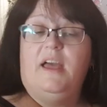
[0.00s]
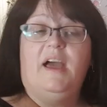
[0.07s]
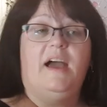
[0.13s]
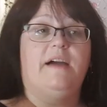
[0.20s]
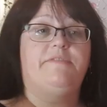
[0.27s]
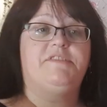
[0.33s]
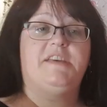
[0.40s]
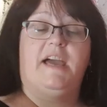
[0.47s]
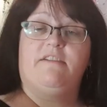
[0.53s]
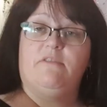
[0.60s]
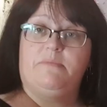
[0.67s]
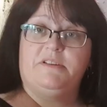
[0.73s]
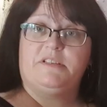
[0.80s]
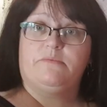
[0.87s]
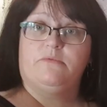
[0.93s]
have
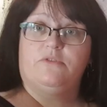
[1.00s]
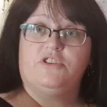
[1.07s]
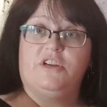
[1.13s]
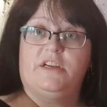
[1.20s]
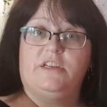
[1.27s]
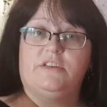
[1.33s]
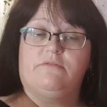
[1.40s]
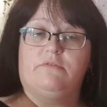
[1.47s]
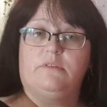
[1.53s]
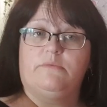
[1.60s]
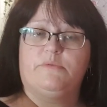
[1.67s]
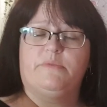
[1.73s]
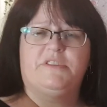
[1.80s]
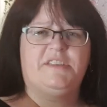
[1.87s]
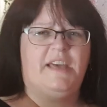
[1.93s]
terribly small changing
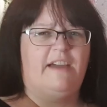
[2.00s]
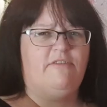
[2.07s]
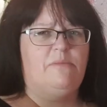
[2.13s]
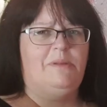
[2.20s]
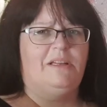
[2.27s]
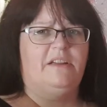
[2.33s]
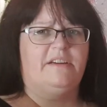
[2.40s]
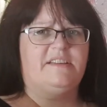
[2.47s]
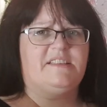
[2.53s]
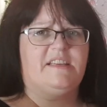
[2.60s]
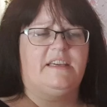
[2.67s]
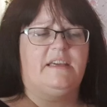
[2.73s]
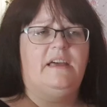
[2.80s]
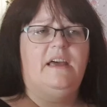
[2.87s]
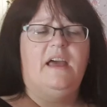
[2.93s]
rooms with terrible
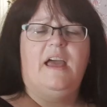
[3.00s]
lighting.